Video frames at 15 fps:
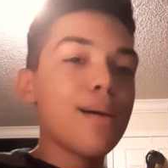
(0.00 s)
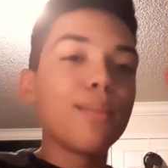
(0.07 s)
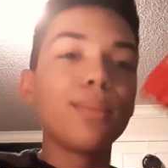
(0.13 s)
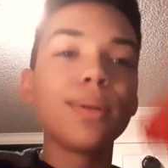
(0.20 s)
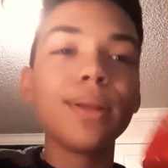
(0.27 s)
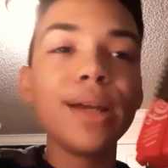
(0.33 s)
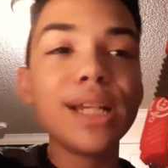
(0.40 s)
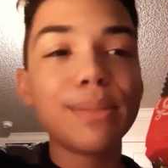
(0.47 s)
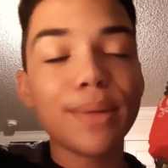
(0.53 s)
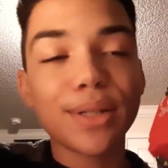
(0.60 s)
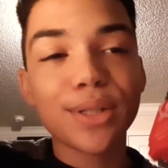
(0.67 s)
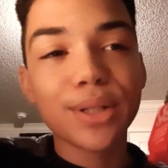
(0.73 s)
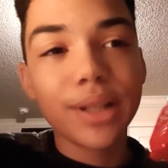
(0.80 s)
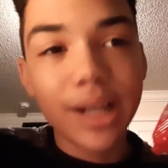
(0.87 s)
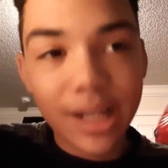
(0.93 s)
please make
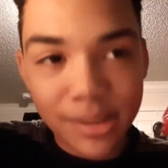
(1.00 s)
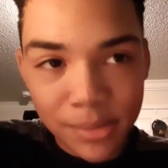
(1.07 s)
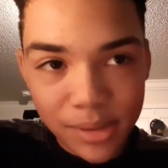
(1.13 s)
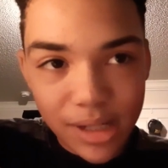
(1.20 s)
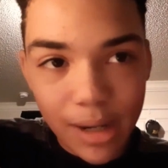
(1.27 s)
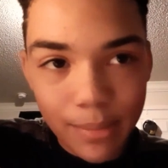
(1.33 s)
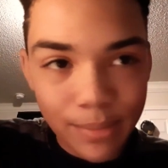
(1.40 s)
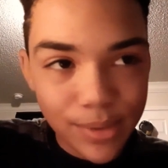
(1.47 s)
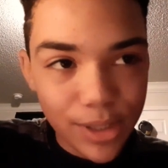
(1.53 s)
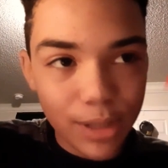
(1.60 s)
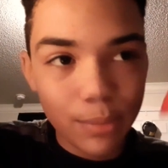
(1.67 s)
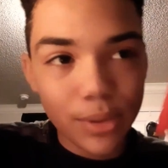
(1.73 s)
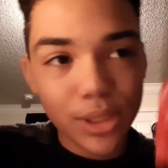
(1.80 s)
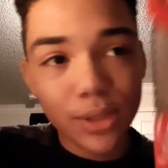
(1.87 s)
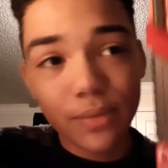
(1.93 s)
sure to like, subscribe, and turn
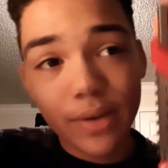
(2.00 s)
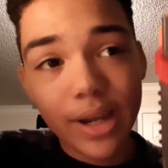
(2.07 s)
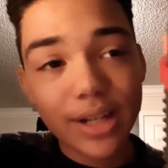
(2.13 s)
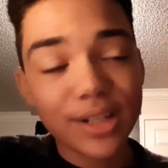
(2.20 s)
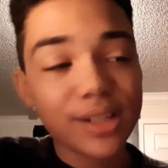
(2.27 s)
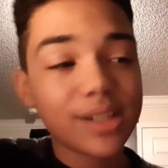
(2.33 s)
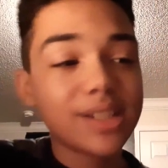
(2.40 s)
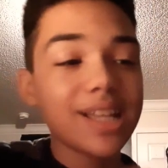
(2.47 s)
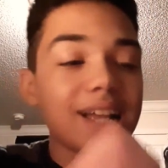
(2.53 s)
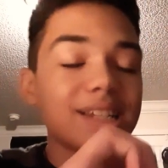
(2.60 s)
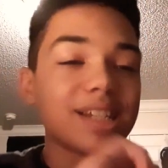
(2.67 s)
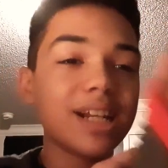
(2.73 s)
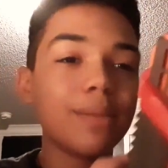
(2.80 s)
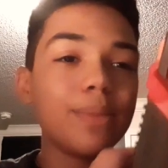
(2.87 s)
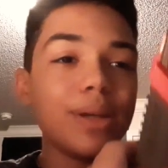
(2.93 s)
on post notifications, because that's
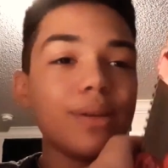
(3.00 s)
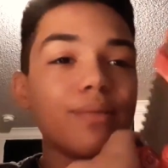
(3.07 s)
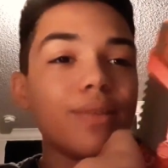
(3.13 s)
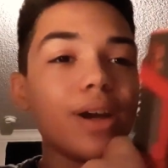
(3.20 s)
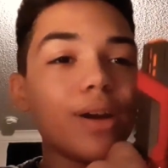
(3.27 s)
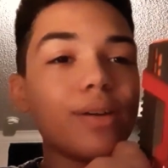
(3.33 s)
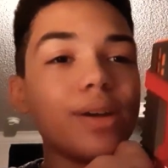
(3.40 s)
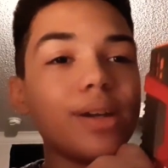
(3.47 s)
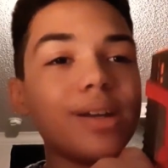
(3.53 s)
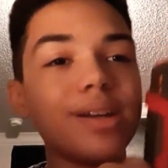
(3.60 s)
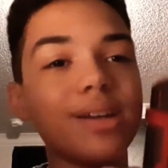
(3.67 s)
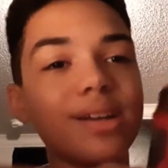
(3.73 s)
going to be a very,